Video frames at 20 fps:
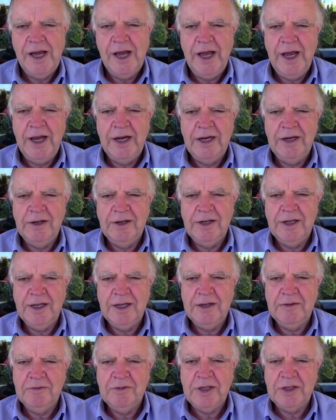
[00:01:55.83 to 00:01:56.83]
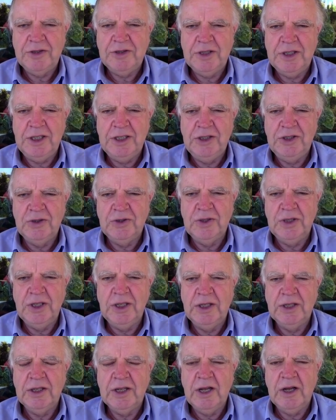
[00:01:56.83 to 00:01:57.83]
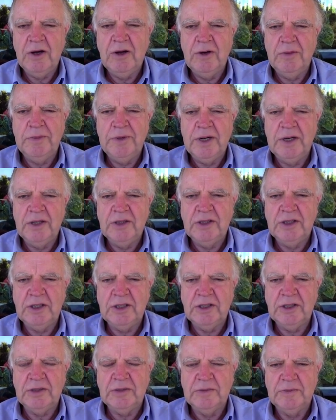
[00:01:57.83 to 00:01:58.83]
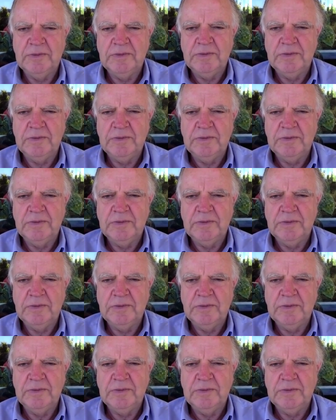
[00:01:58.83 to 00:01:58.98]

and just enjoy the whole process.